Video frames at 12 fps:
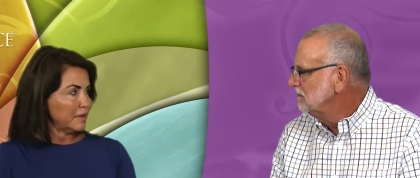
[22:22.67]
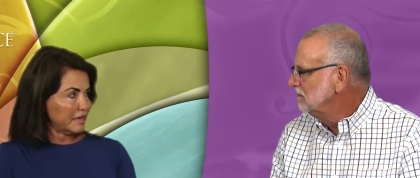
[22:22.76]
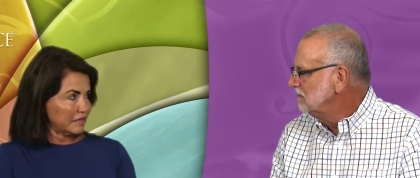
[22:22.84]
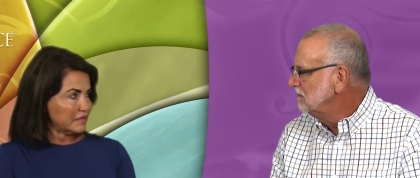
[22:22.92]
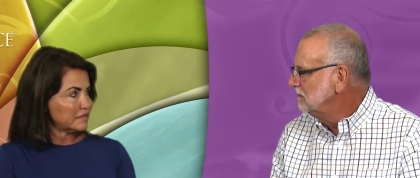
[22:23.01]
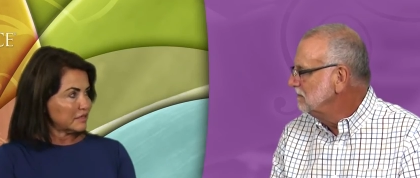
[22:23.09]

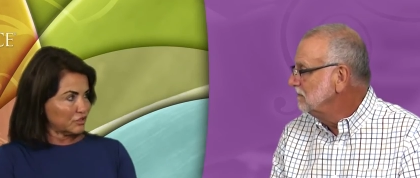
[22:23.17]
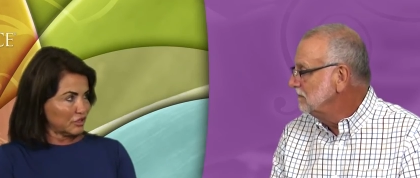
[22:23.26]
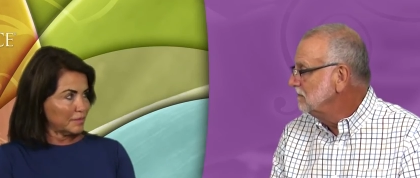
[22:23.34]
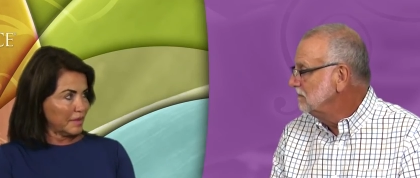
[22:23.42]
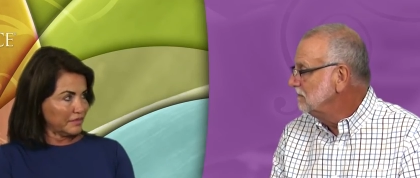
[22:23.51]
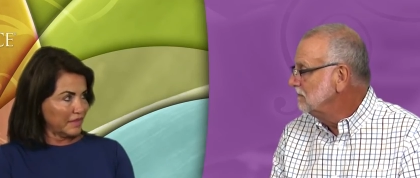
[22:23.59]
Speaker 1: make a
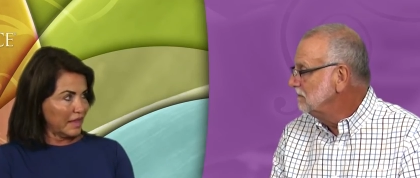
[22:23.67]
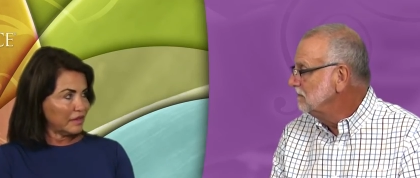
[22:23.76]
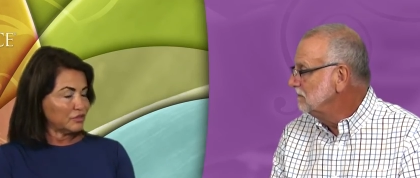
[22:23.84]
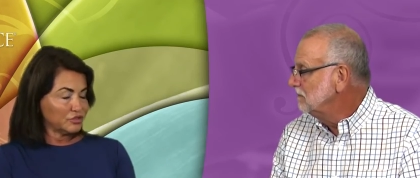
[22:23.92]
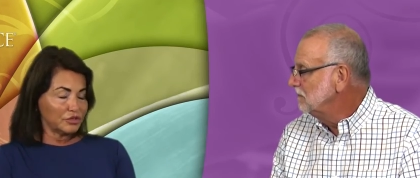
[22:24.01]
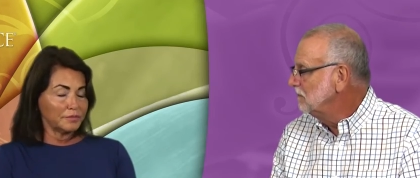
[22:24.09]
decision about that,
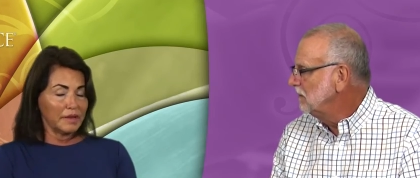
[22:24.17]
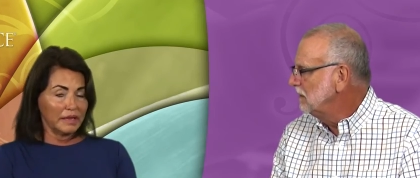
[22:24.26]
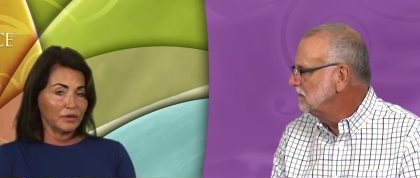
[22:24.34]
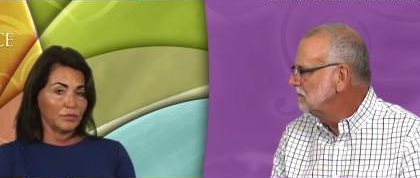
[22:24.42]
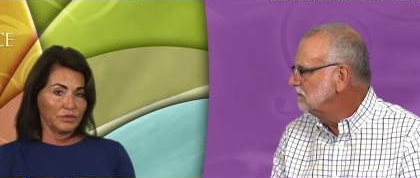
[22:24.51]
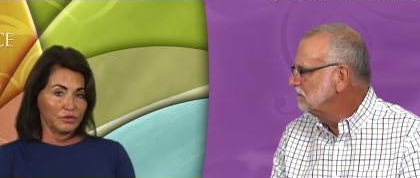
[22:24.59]
and you should
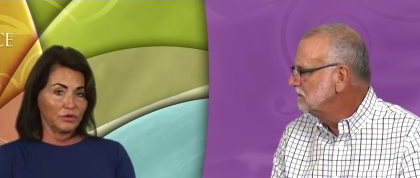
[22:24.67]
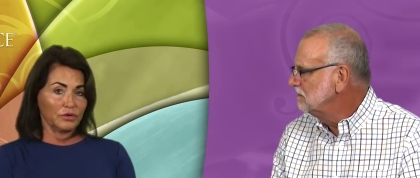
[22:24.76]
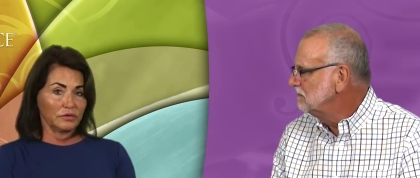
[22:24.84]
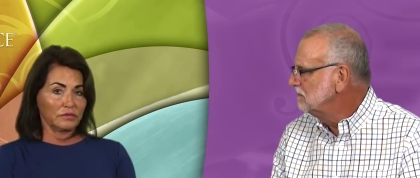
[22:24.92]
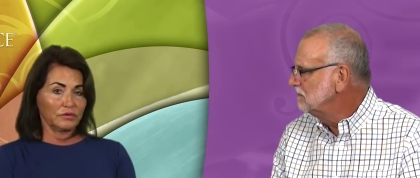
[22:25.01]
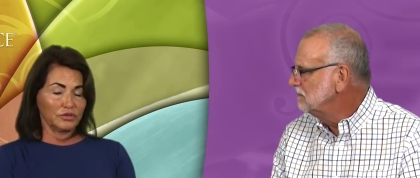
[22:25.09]
make it with
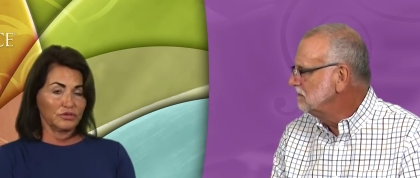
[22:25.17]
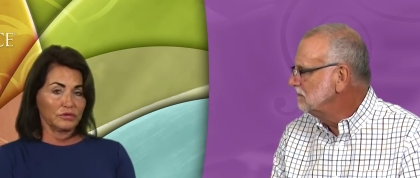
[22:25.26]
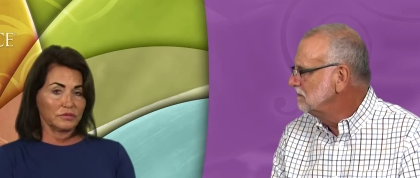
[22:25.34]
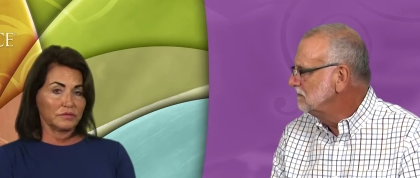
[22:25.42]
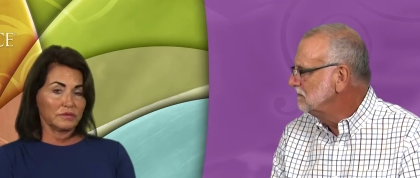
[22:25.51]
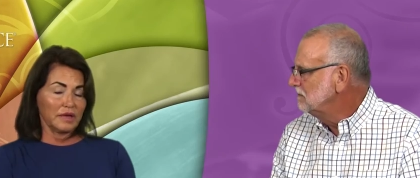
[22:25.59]
your
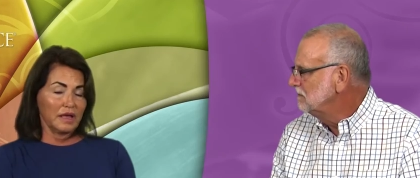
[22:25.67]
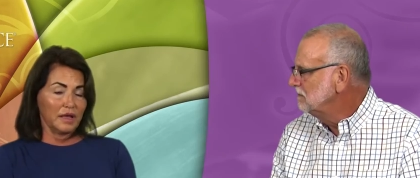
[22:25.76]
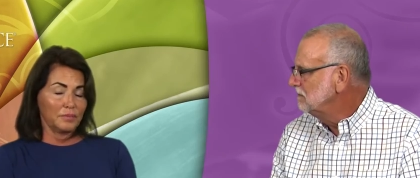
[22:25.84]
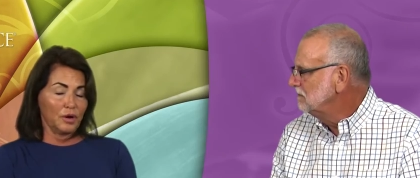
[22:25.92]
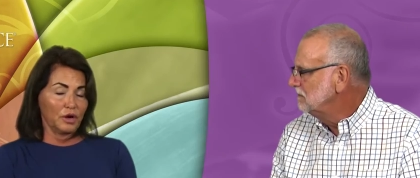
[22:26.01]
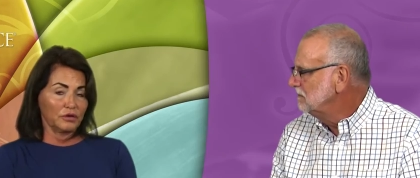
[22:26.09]
your
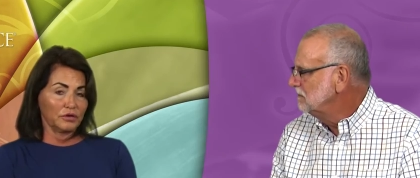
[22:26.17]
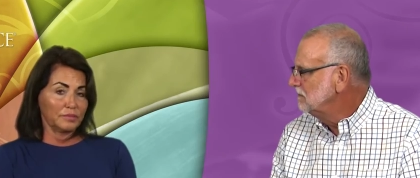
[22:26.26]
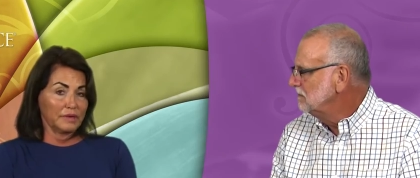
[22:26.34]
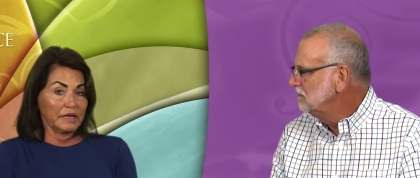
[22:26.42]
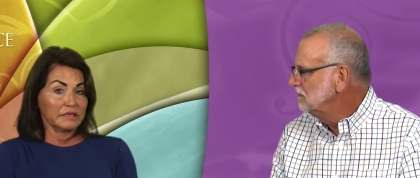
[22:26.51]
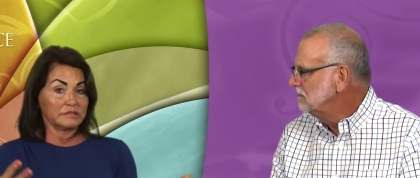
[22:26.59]
uh, partner
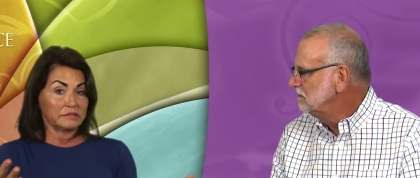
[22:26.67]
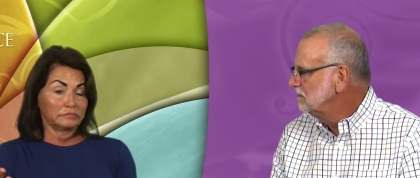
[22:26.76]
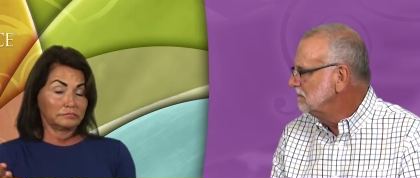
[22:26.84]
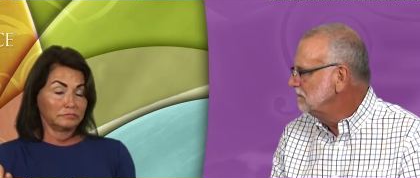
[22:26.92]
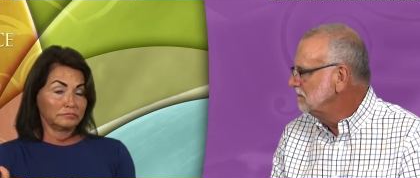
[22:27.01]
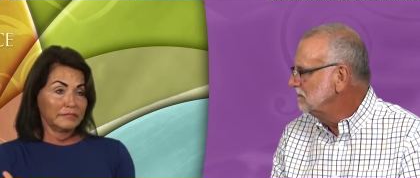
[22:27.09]
because
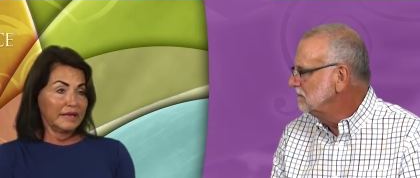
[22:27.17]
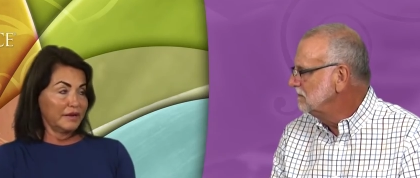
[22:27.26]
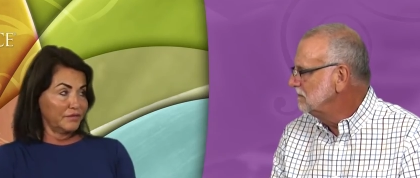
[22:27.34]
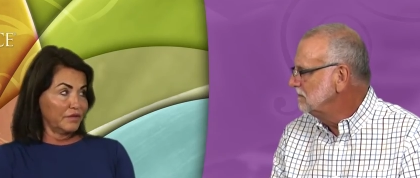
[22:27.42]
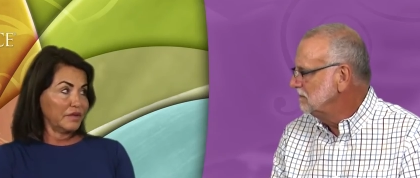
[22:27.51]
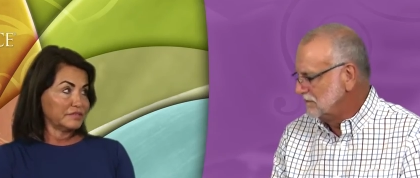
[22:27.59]

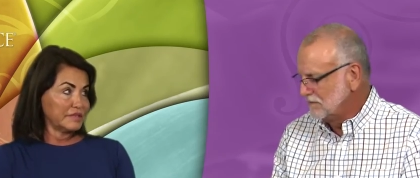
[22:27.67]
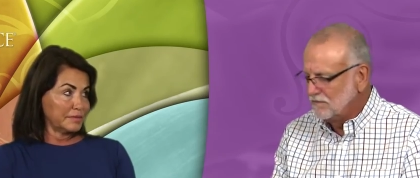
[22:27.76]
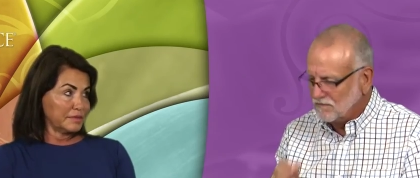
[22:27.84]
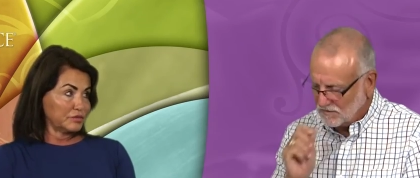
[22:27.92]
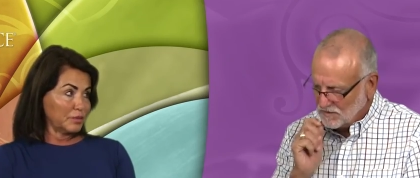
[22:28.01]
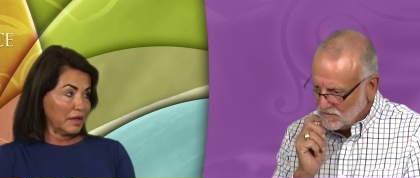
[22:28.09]
it involves
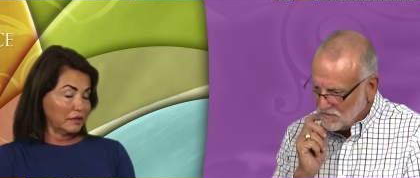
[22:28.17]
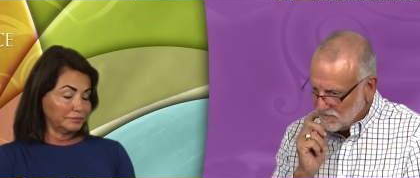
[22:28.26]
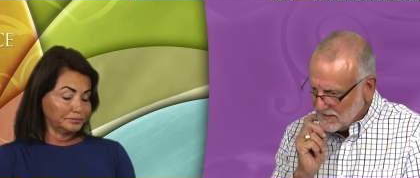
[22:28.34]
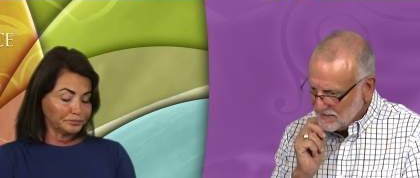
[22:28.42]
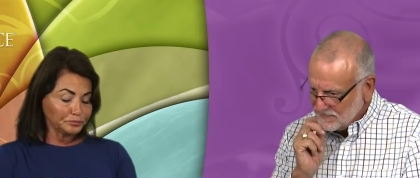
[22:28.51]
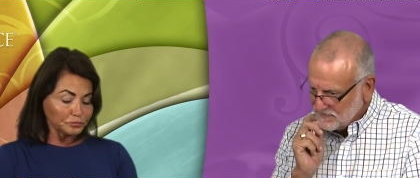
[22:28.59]
them as well.
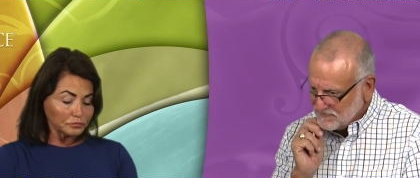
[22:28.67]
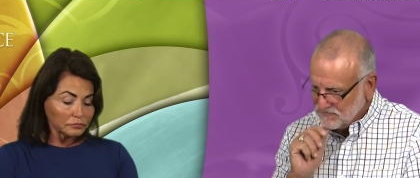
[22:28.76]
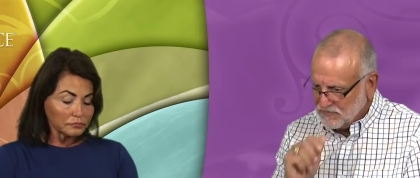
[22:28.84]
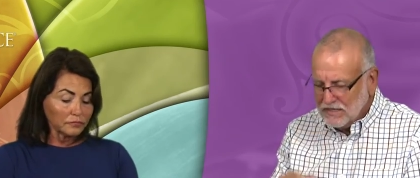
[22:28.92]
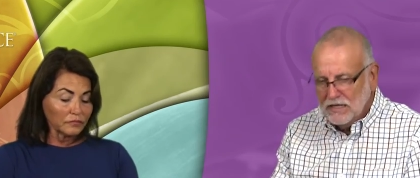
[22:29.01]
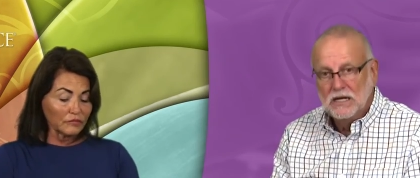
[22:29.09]
Right.
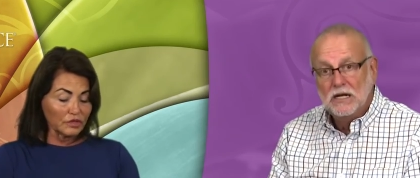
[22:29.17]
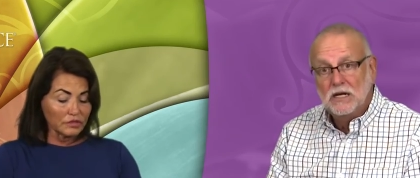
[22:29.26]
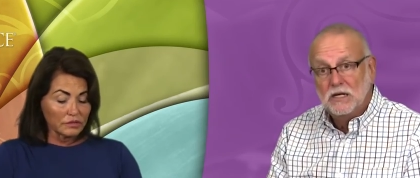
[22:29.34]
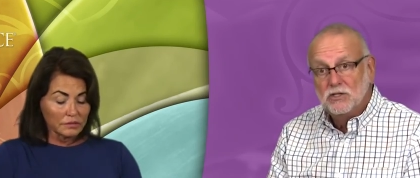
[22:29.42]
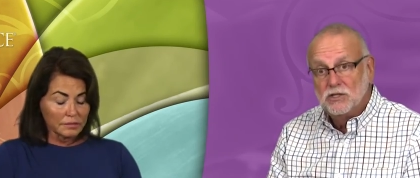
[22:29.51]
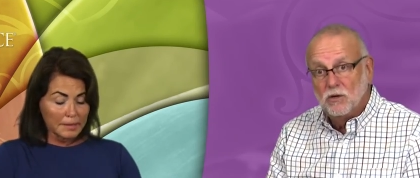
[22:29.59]

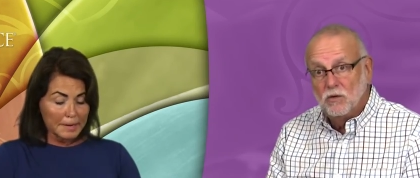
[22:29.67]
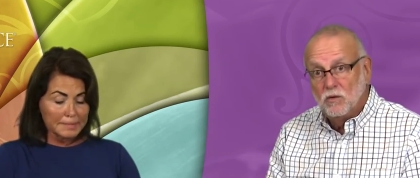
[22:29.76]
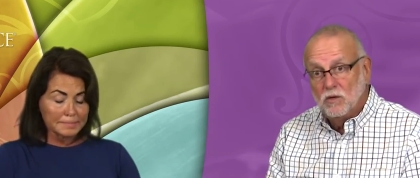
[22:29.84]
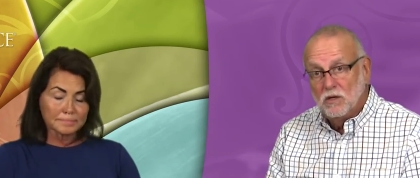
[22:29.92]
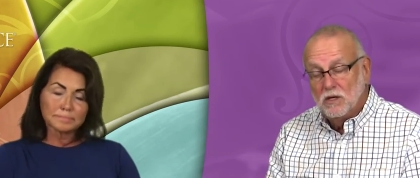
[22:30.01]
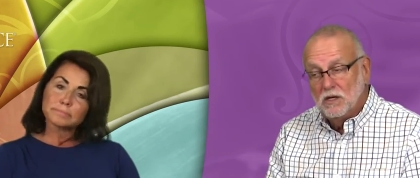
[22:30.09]
Speaker 2: So